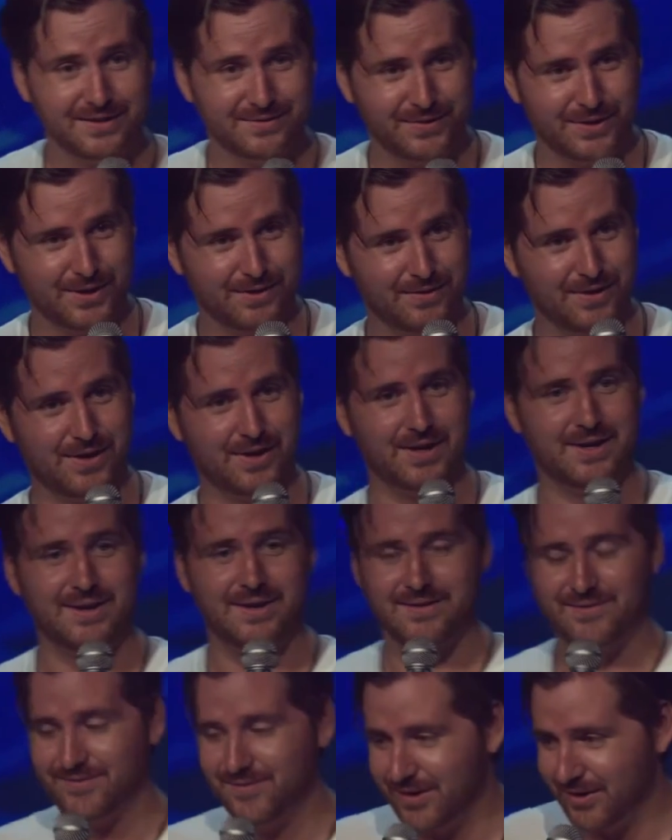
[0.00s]
It's very, very,
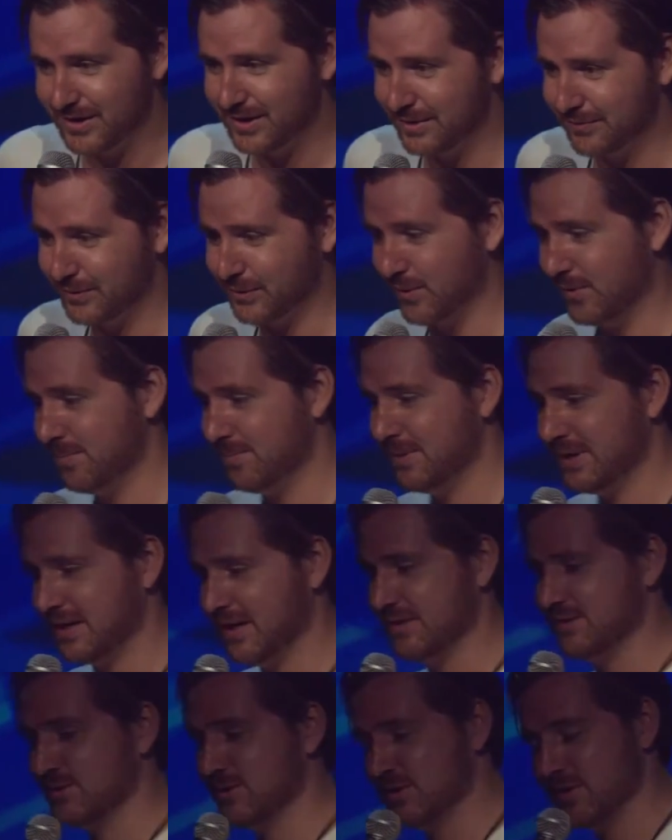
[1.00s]
very difficult
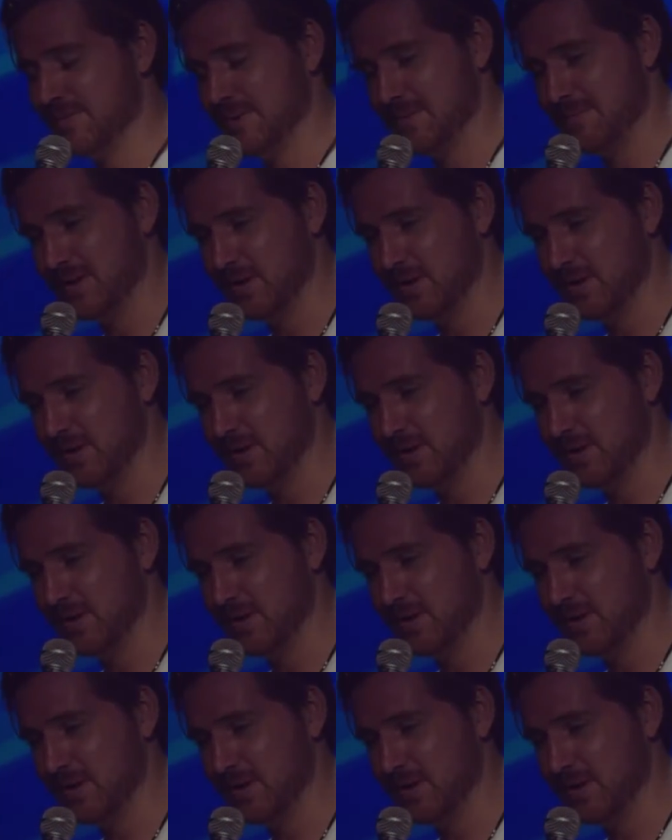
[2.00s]
because there's so many